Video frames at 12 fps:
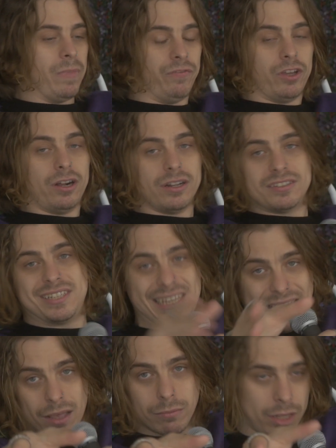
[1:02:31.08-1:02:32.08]
If you're gonna
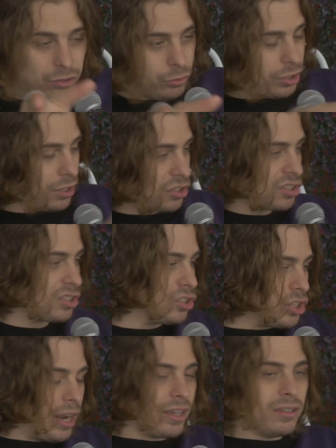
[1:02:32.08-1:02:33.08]
DM and do Dungeons and
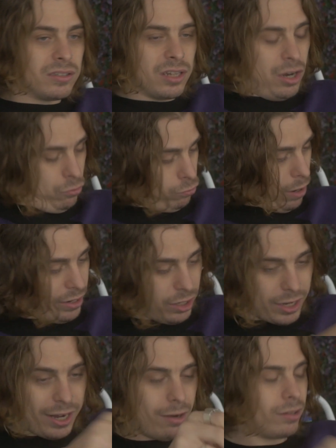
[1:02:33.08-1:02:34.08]
Dragons, write
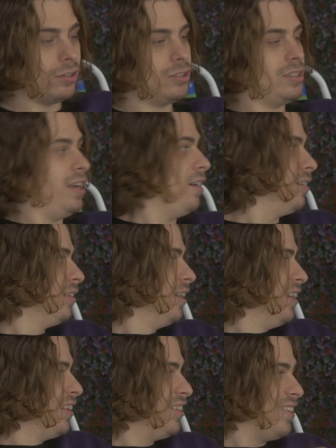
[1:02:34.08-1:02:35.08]
your characters out.
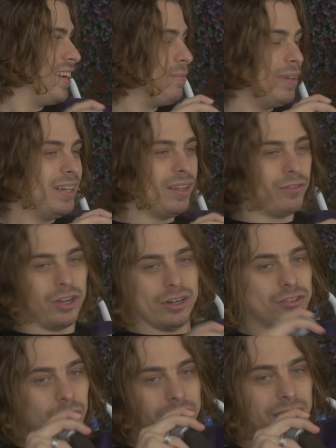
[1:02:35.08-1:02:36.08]
You know what I mean? If you're
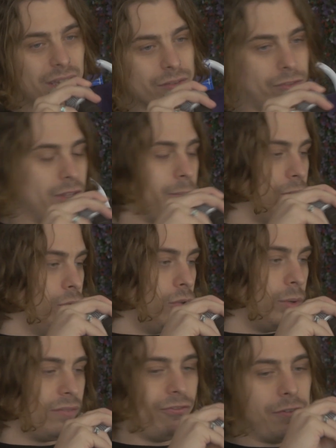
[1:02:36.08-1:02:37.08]
gonna do a kickflip, you do it